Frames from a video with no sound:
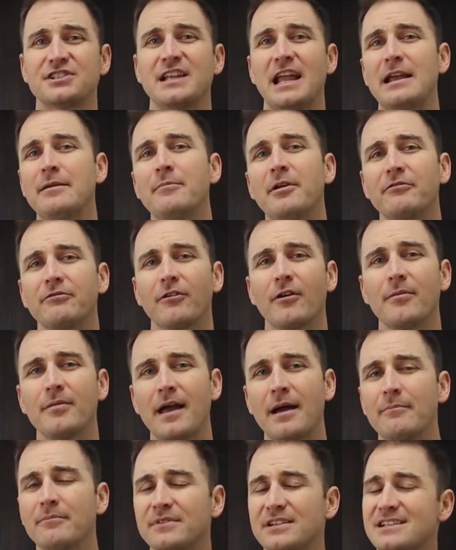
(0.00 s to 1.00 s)
statement from
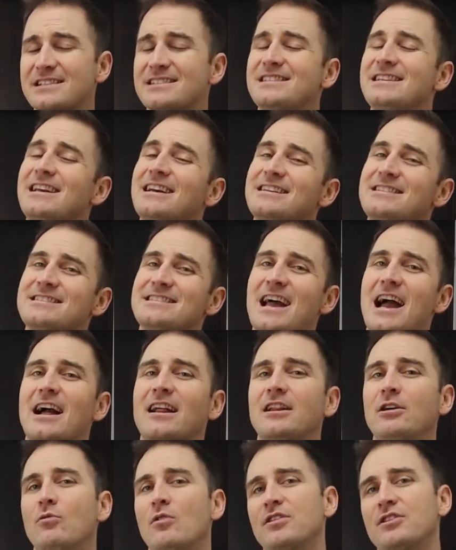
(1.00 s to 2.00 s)
them to see
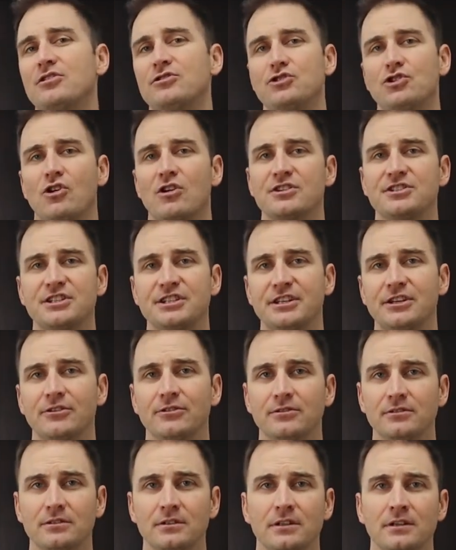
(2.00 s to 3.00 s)
exactly what they're charging you.
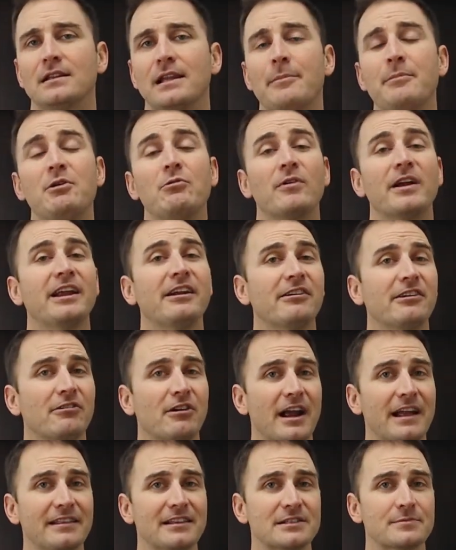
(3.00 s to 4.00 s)
Let me
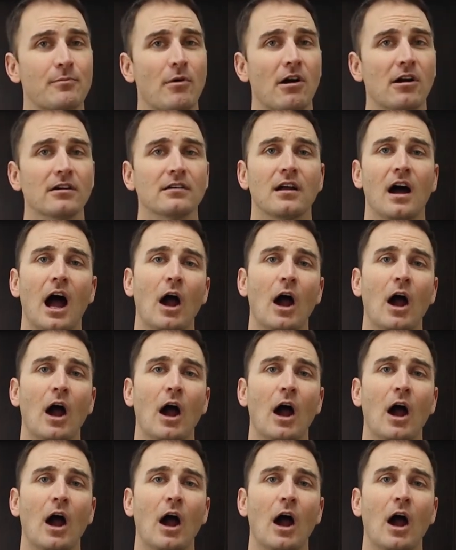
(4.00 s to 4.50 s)
reiterate this part.